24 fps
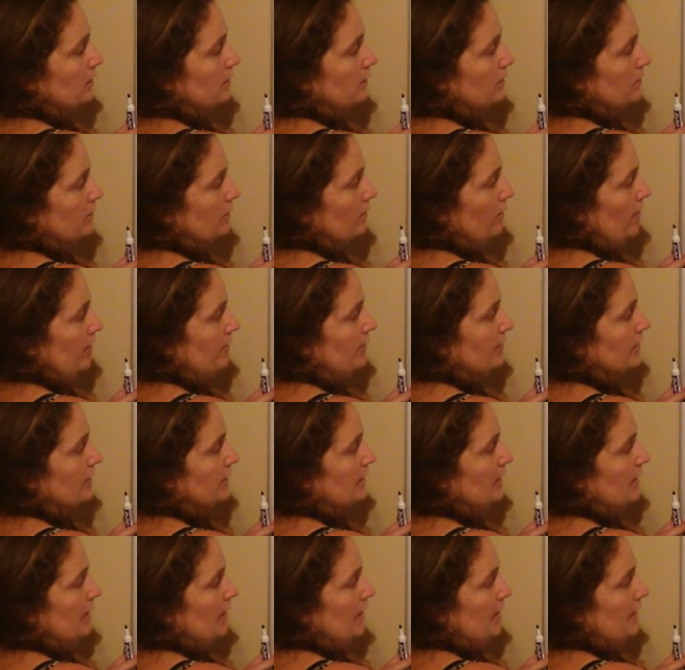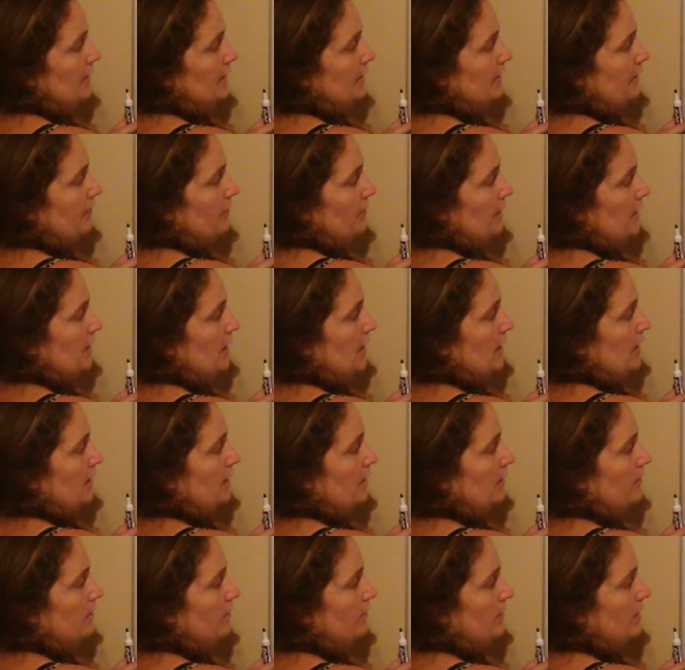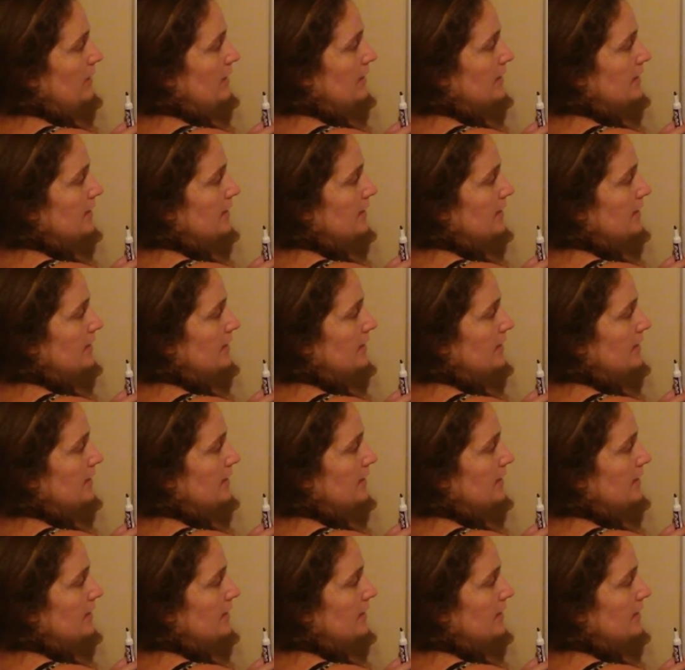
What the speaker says: So we're obviously going to add 7 again, and we get